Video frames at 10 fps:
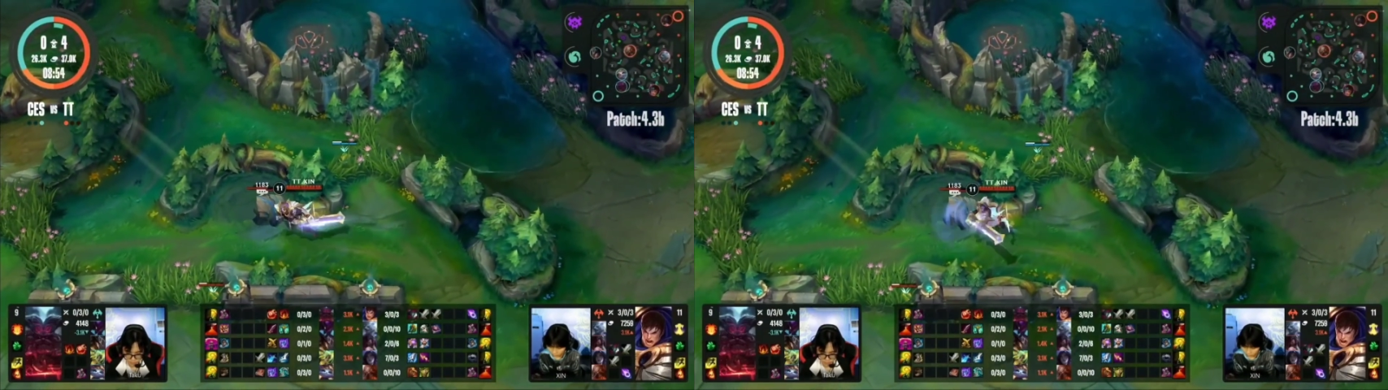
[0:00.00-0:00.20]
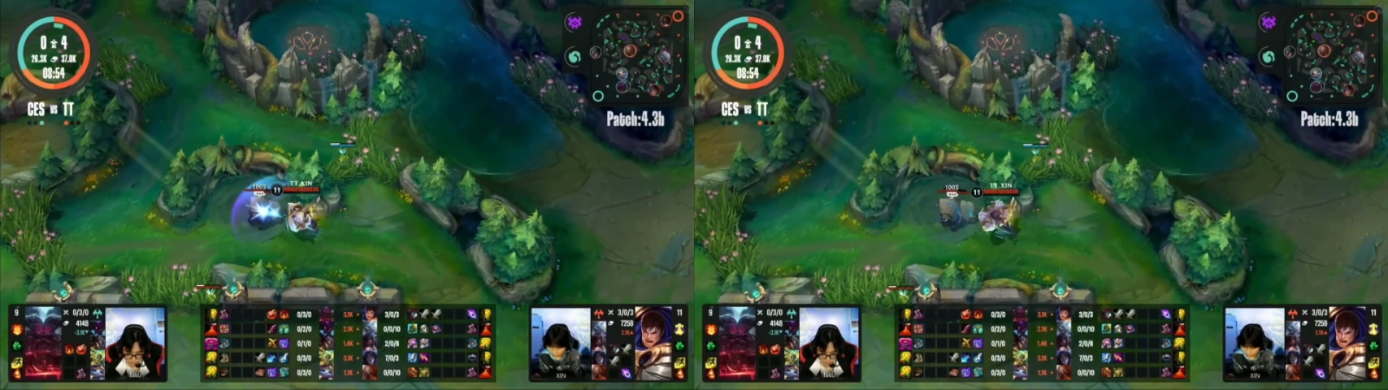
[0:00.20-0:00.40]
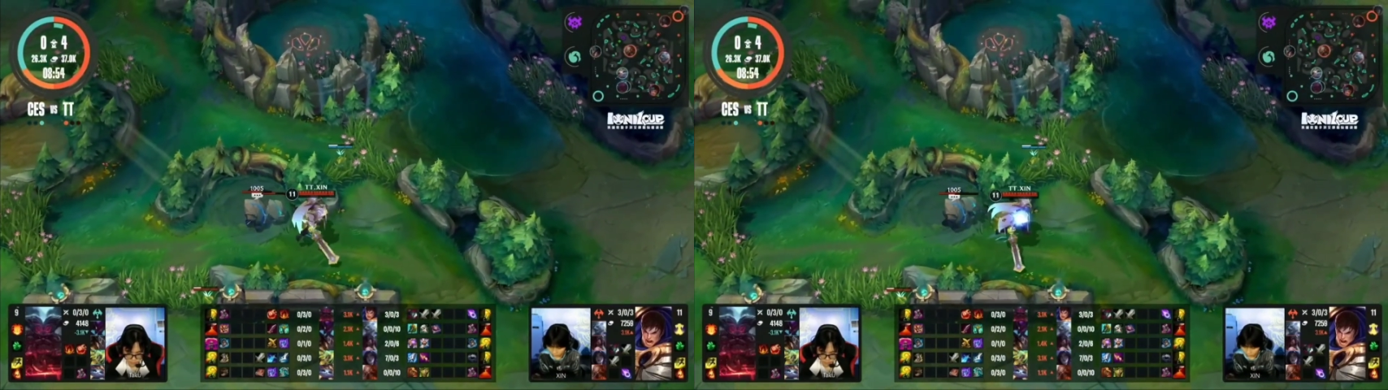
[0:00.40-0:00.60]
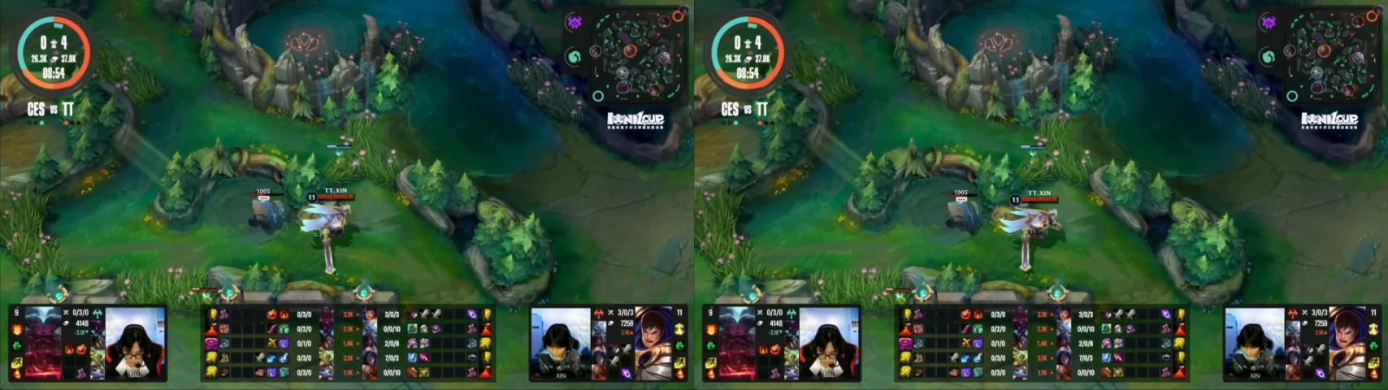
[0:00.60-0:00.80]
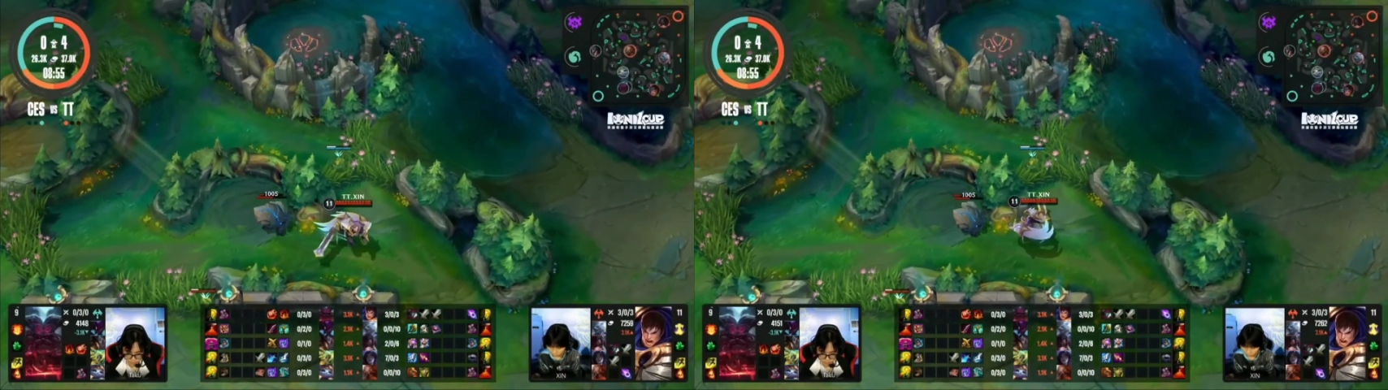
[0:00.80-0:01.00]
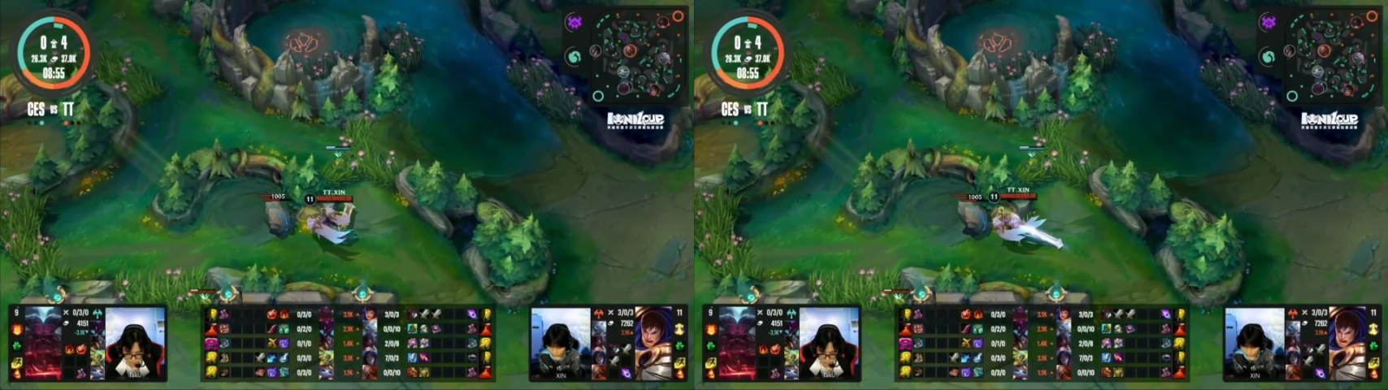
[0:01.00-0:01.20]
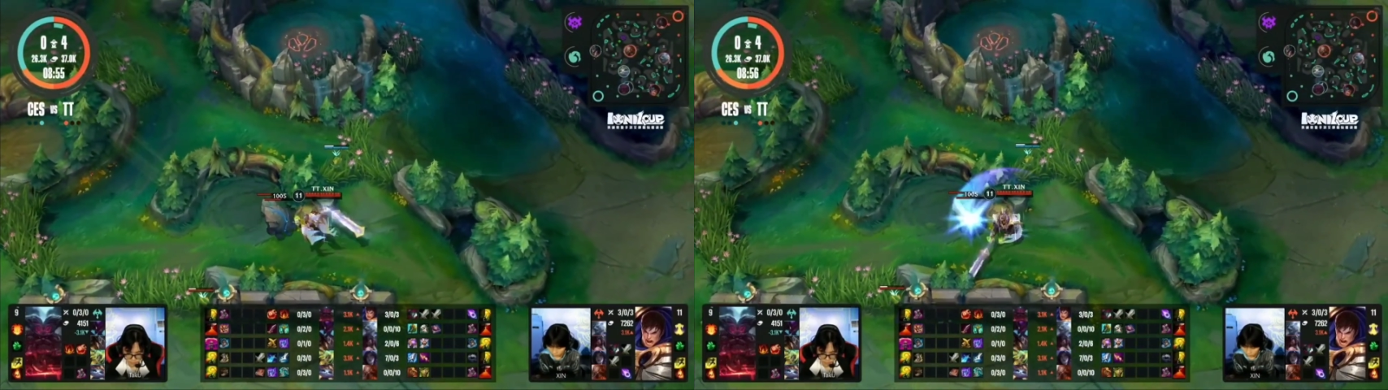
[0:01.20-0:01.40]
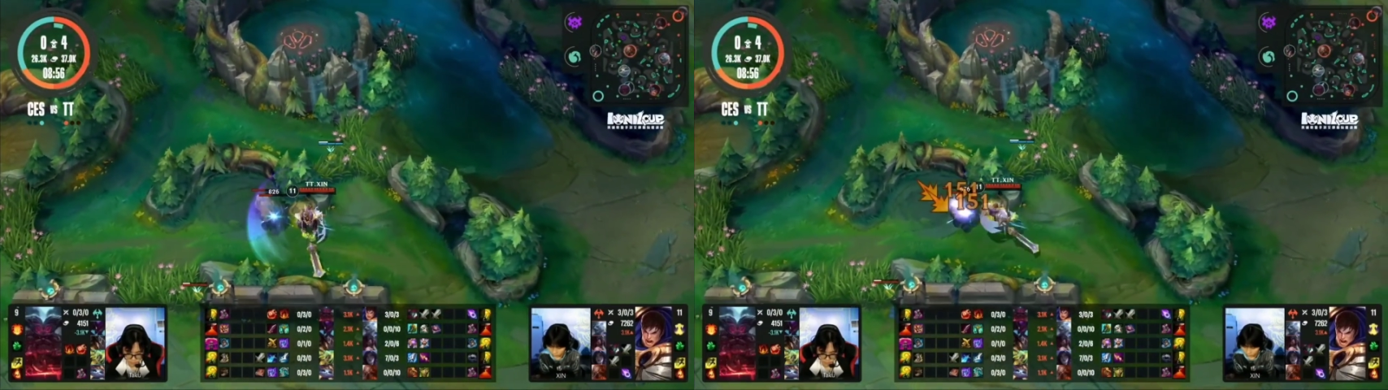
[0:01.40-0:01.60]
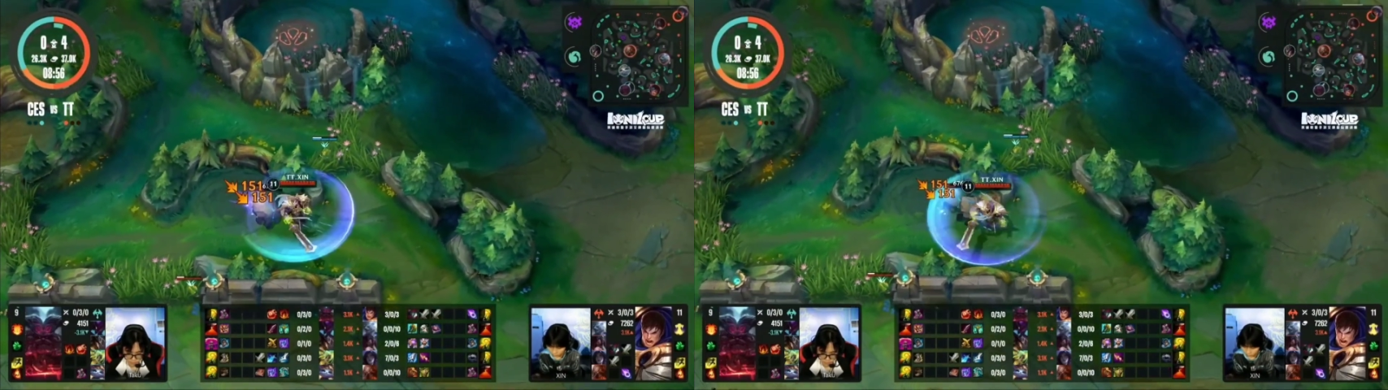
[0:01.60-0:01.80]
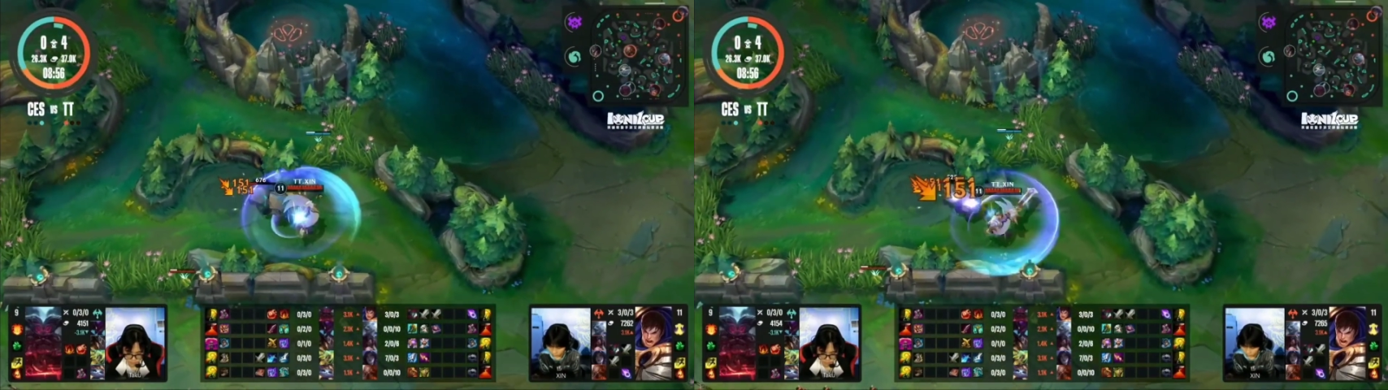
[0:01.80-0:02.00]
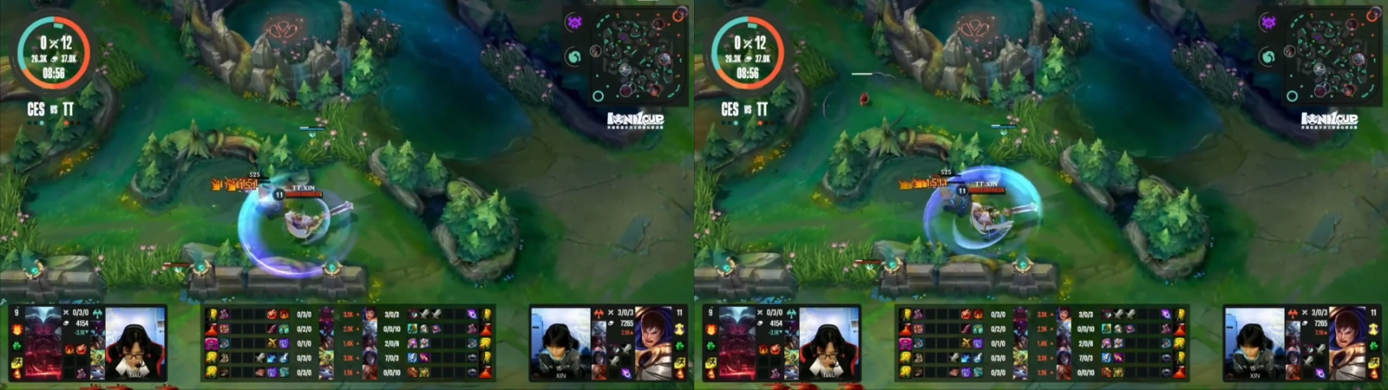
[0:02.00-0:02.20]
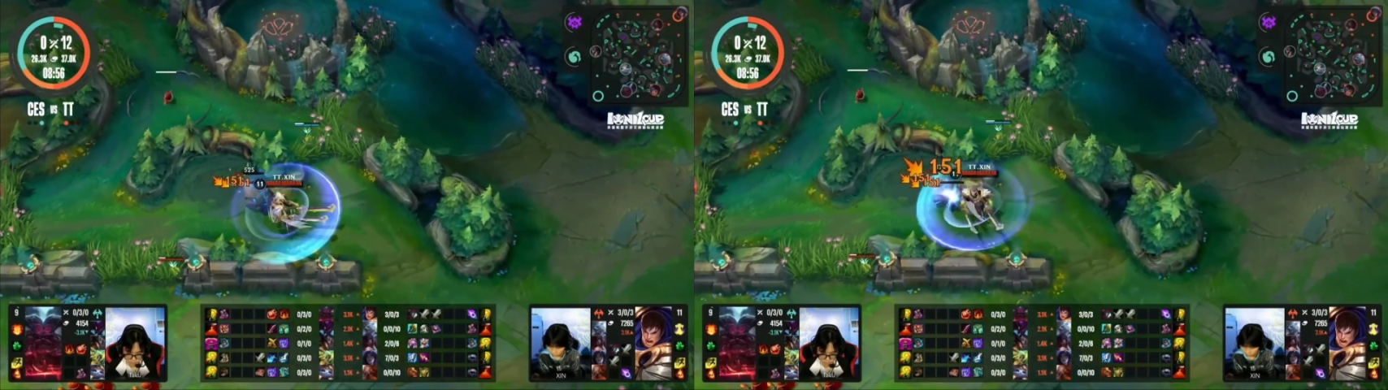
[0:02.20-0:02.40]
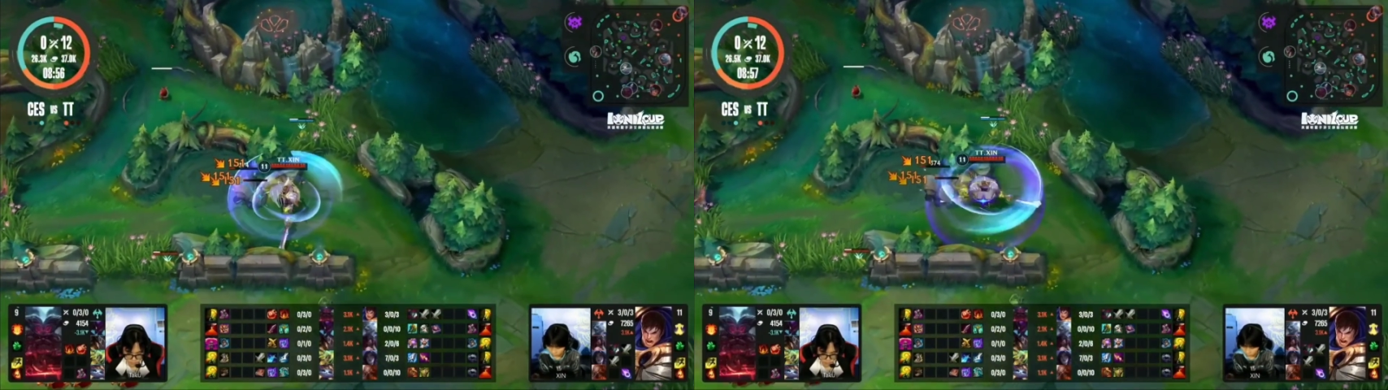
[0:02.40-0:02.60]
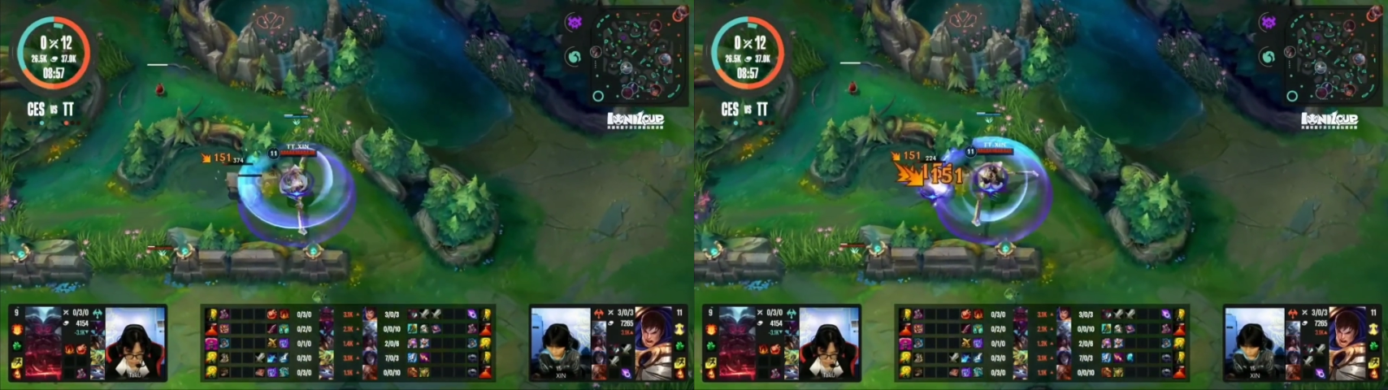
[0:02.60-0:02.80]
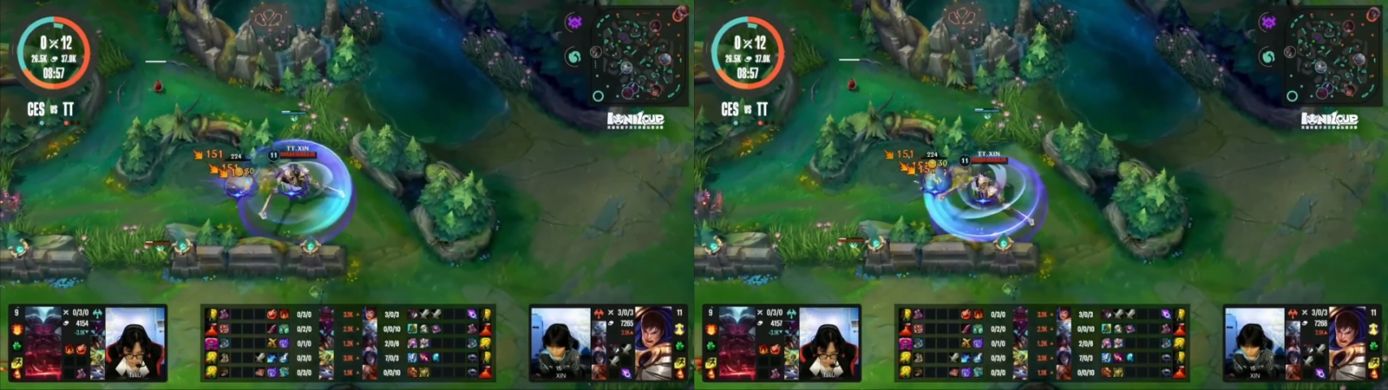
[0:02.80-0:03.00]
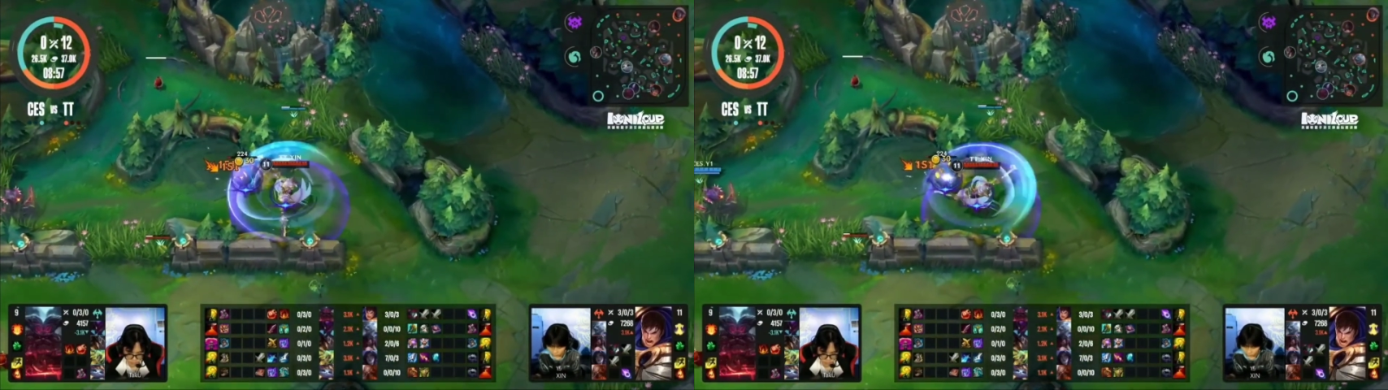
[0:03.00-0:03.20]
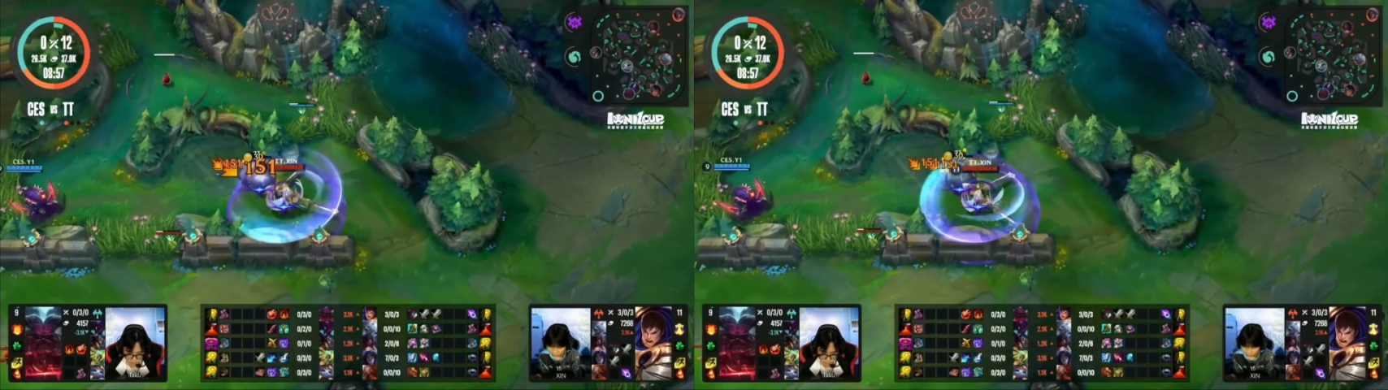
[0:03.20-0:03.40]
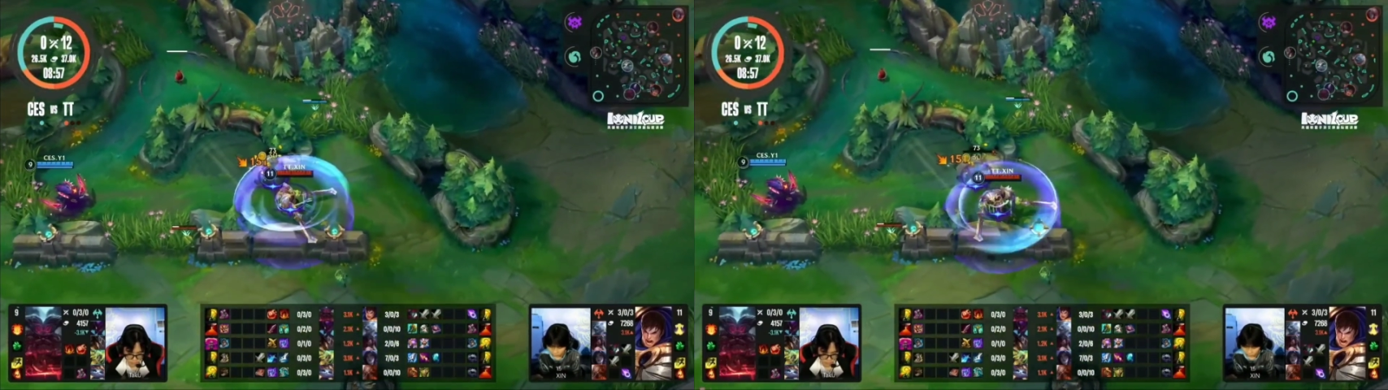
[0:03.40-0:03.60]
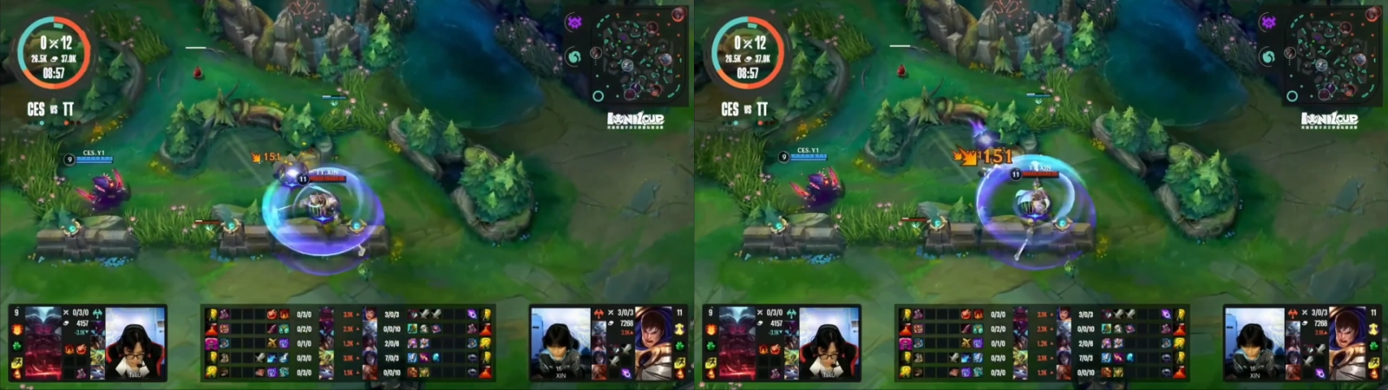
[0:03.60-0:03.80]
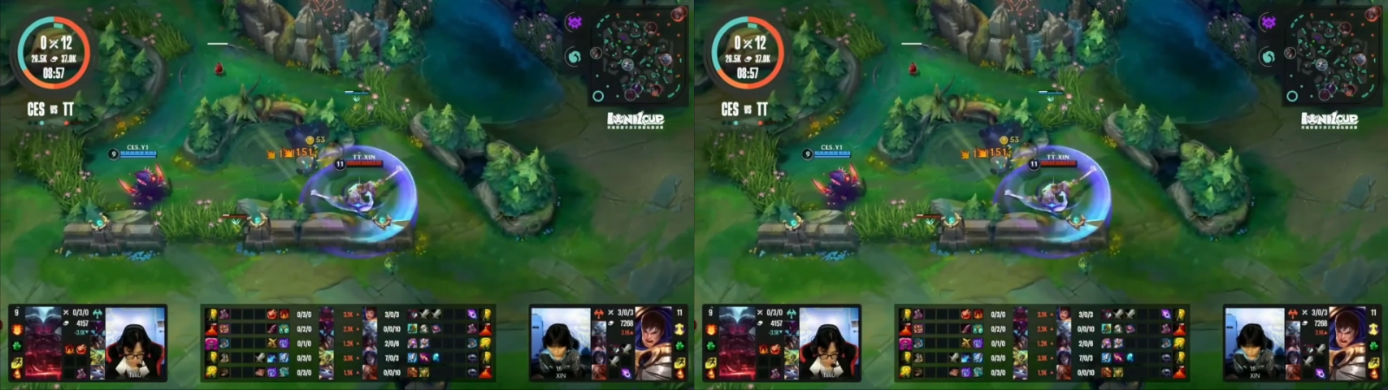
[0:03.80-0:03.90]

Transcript: No face is visible, so there are no lips to read.